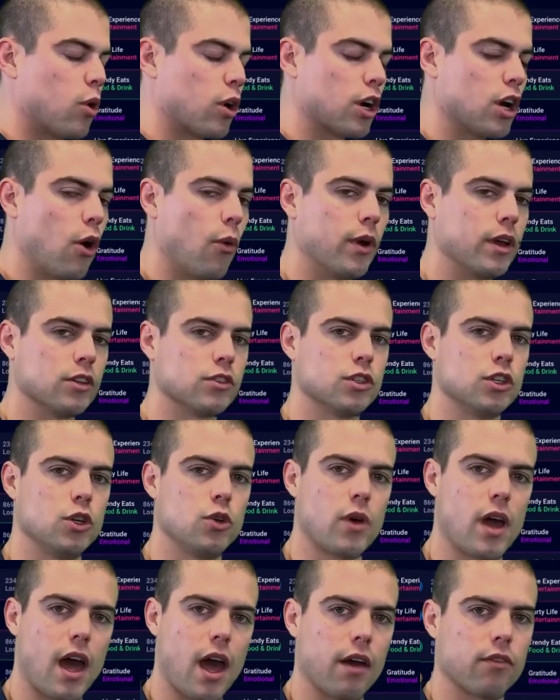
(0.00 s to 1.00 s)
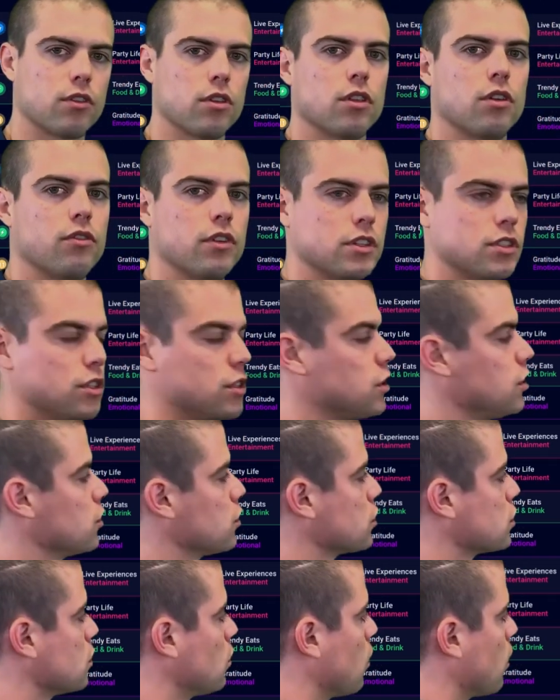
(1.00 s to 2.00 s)
or going to after their visit to
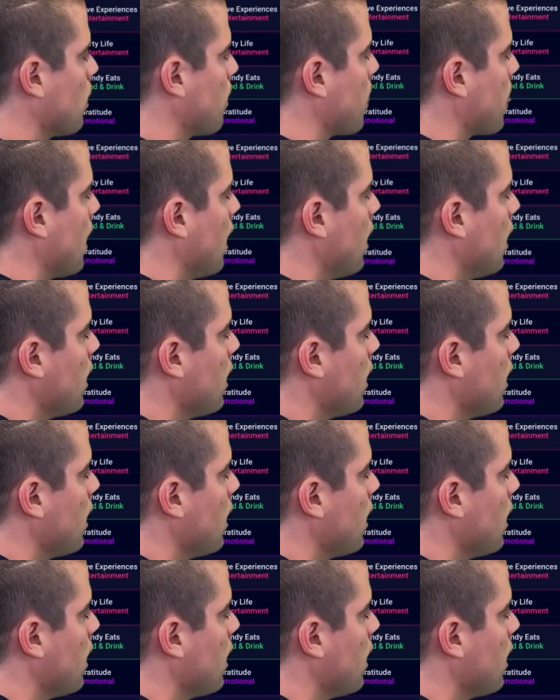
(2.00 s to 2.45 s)
your store,